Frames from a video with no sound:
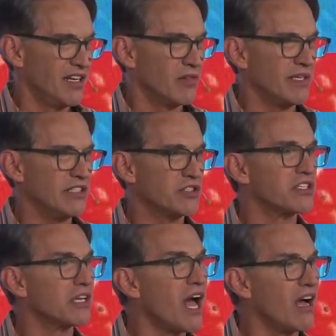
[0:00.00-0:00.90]
we used
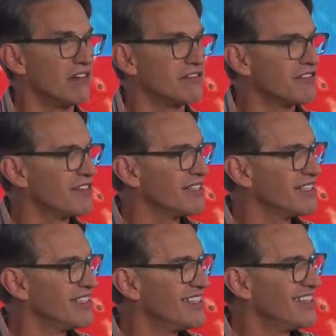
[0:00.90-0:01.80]
love
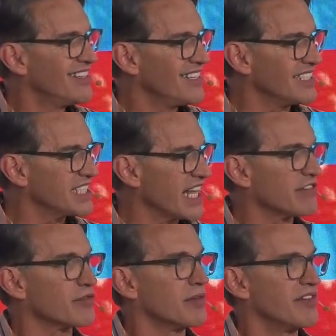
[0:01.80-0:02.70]
instead
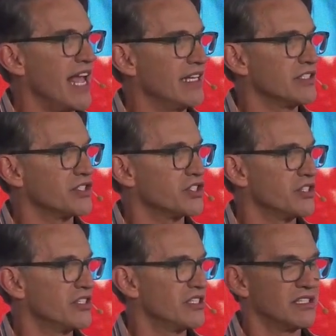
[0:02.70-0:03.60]
of revenge,
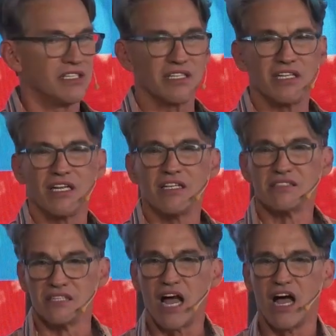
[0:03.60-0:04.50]

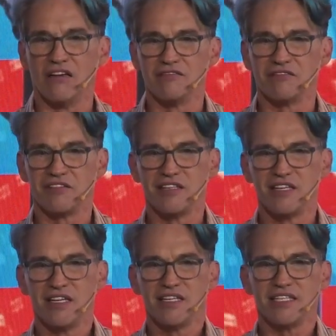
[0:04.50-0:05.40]
love
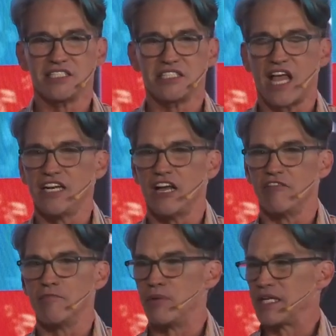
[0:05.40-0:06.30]
instead
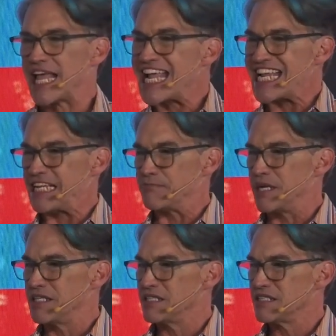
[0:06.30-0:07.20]
of blame,
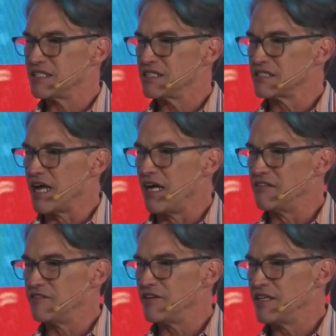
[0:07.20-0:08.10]

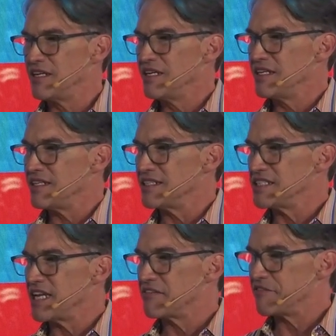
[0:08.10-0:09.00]
love
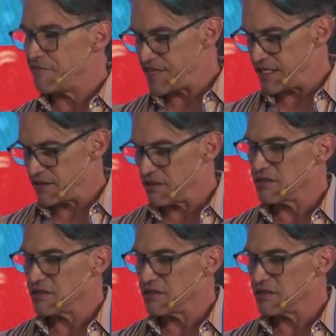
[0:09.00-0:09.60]
instead of fear?